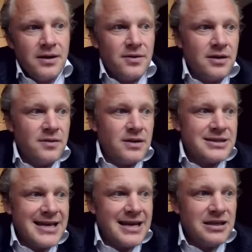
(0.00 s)
the
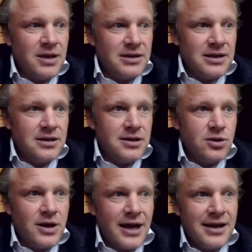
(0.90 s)
sentiment in the
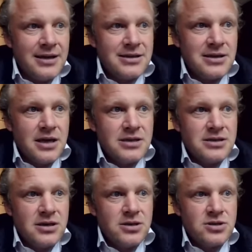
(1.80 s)
UK
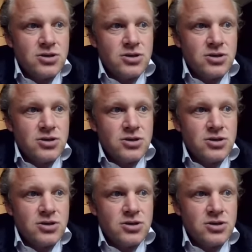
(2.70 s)
is